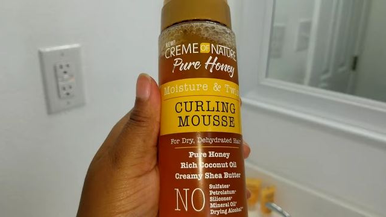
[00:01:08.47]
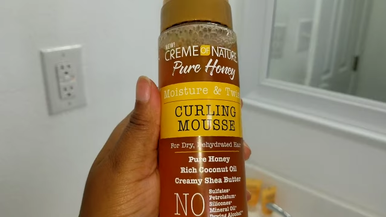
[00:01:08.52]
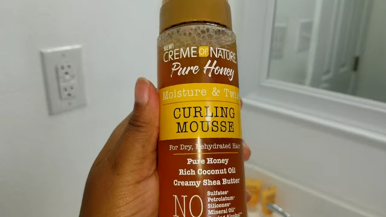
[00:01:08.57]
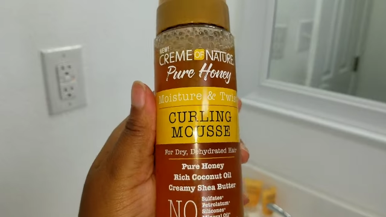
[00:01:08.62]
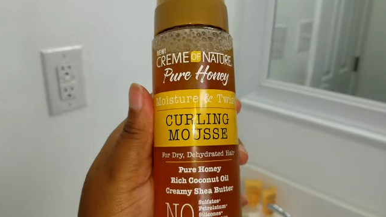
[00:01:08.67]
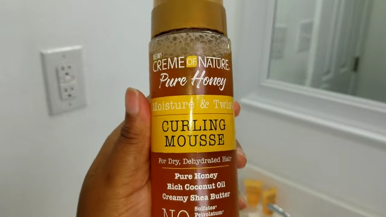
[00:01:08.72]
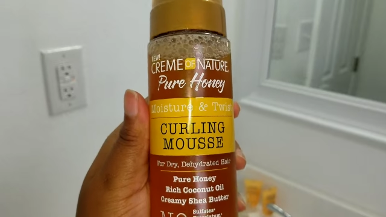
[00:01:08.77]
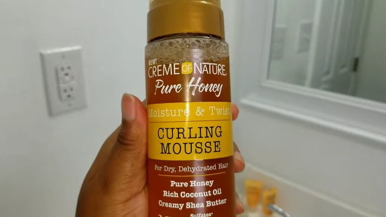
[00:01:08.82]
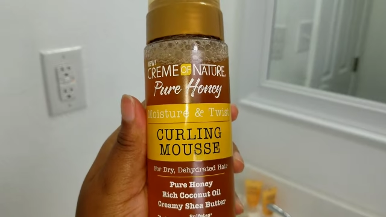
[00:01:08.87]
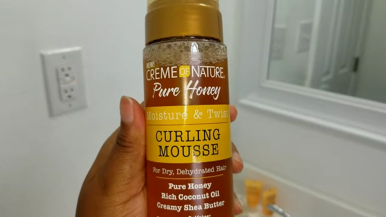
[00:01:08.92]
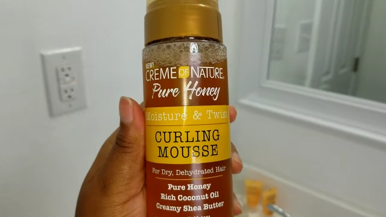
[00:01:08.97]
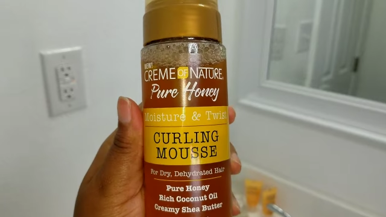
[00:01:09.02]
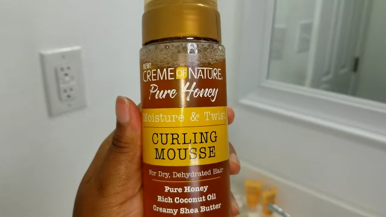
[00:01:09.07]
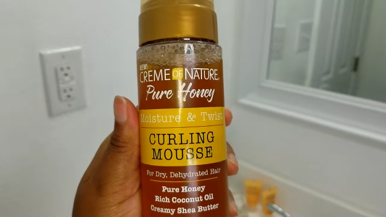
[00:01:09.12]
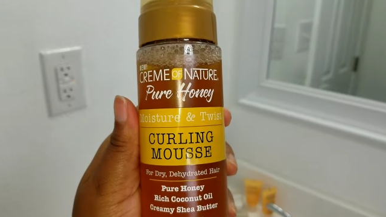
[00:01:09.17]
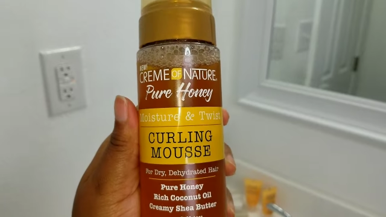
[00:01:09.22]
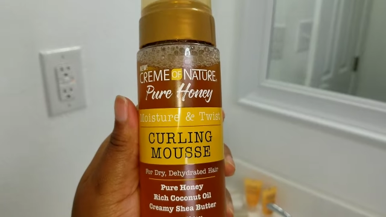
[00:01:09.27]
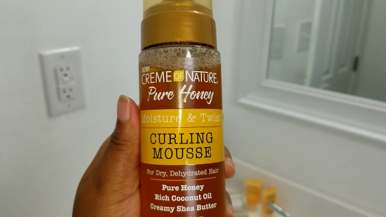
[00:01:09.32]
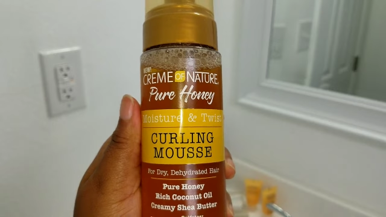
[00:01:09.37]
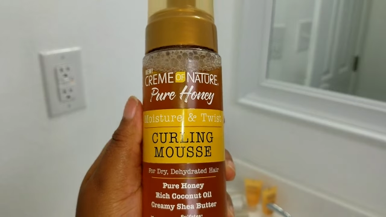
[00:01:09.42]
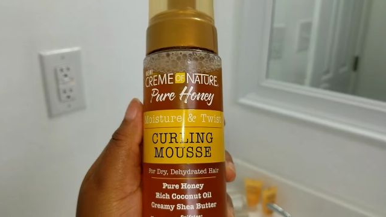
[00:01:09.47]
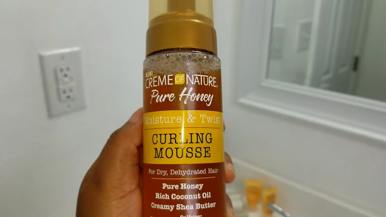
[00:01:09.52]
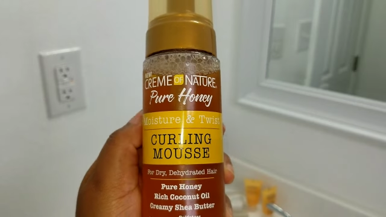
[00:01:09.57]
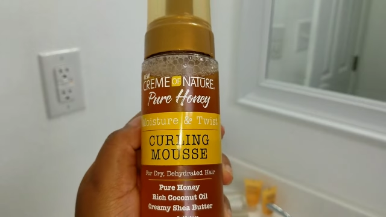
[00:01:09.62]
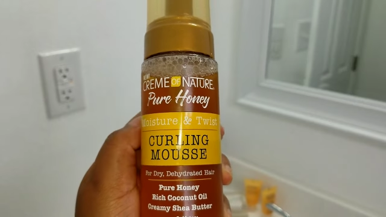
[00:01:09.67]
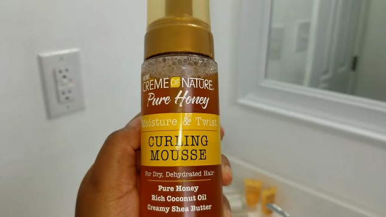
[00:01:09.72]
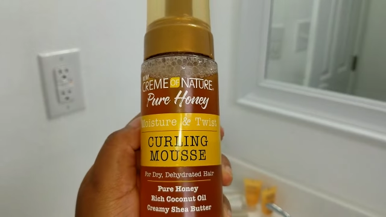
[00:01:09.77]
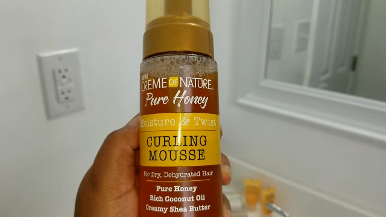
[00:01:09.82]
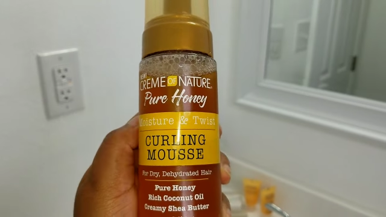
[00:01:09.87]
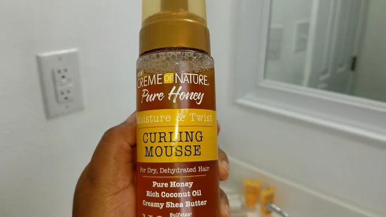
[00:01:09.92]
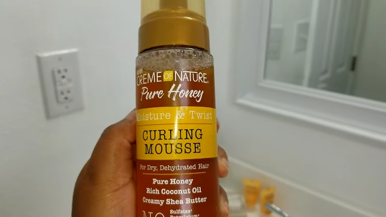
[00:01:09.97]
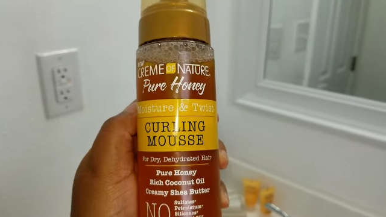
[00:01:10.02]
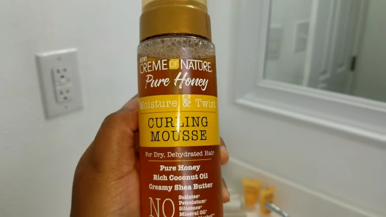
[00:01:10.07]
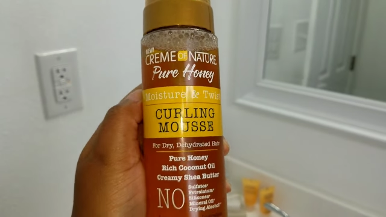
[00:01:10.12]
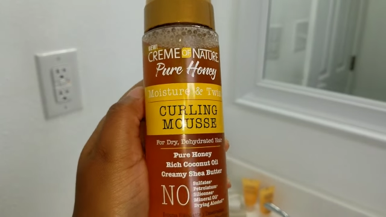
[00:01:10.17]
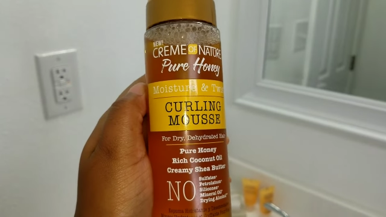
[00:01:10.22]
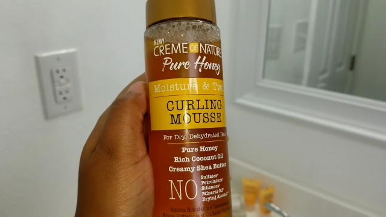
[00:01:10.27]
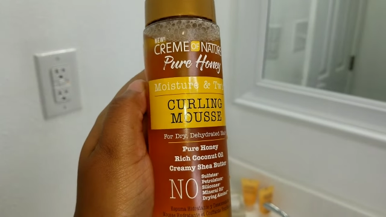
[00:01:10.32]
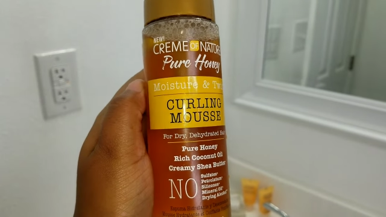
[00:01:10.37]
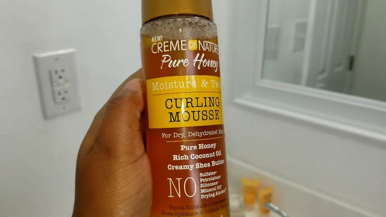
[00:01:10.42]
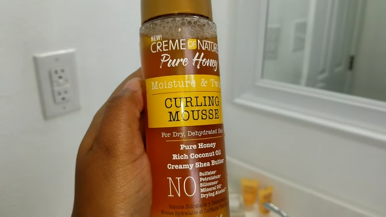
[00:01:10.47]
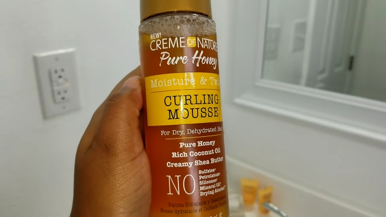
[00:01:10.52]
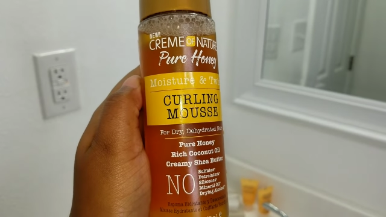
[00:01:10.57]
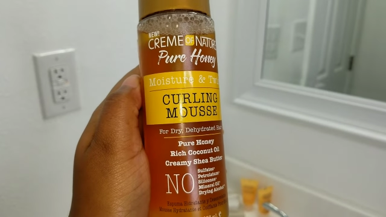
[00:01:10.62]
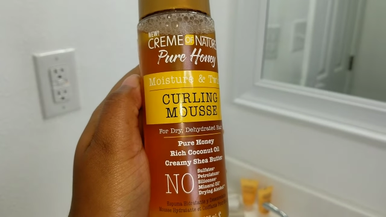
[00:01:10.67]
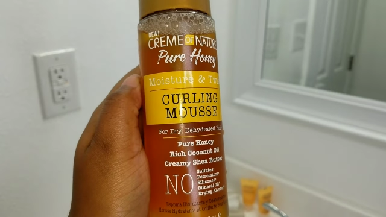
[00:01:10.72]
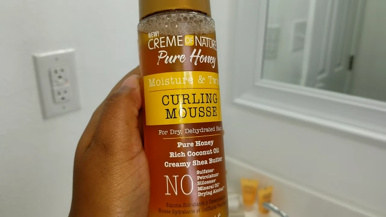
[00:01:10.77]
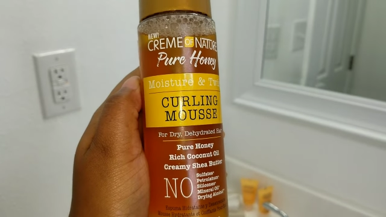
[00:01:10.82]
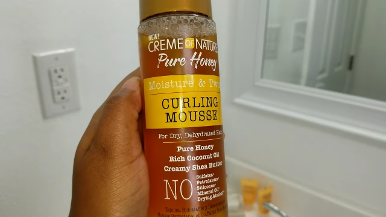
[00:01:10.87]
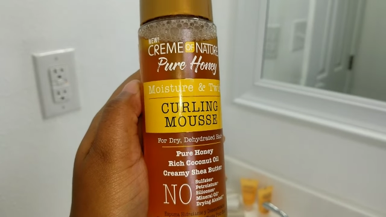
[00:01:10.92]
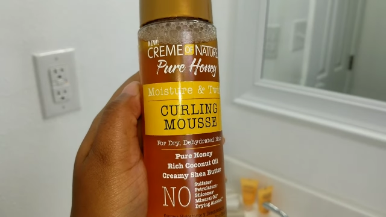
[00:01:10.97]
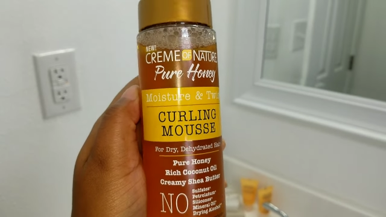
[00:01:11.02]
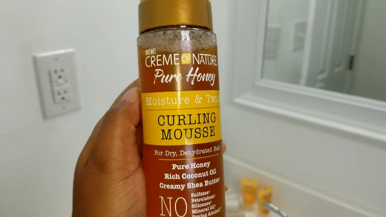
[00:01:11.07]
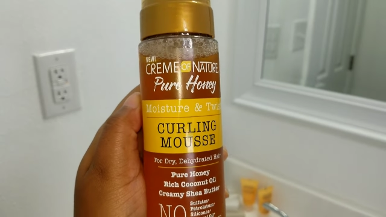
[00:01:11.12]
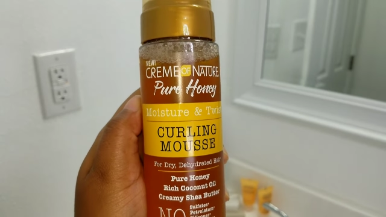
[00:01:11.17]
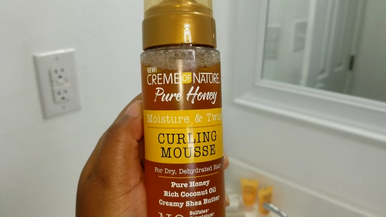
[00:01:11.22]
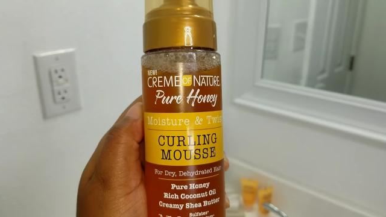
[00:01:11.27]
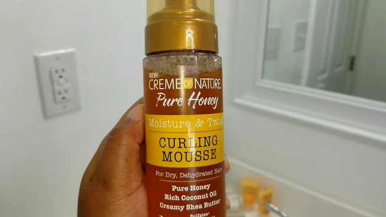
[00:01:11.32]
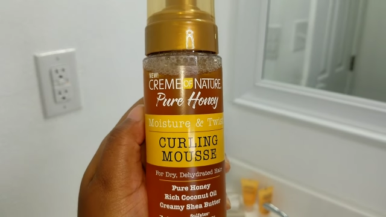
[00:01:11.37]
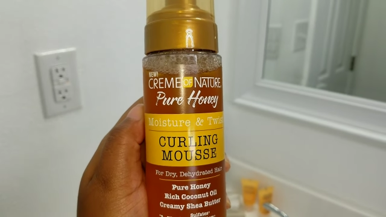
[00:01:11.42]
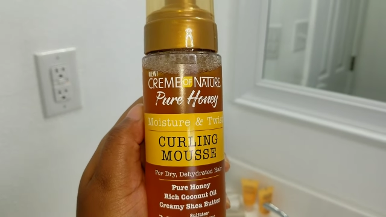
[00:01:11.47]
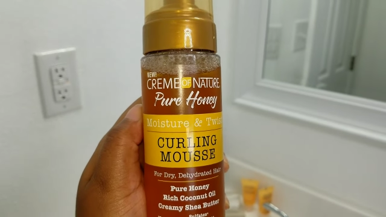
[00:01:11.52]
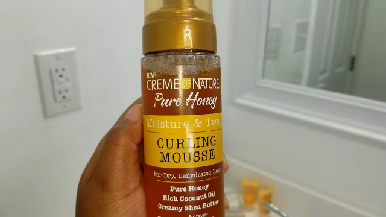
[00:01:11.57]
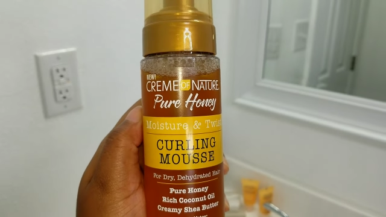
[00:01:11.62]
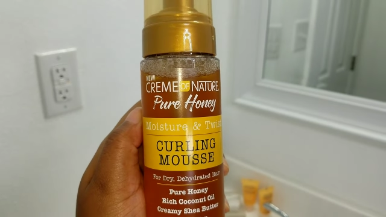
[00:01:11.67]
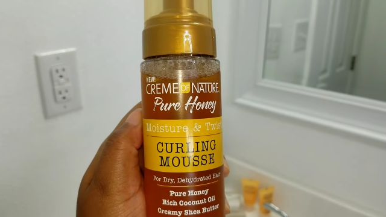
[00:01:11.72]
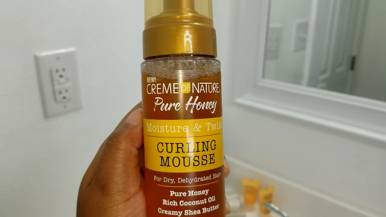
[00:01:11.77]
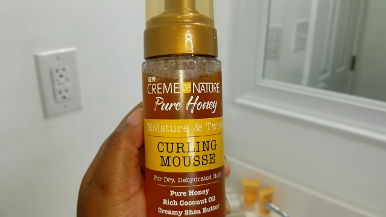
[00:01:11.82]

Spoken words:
No face is visible, so there are no lips to read.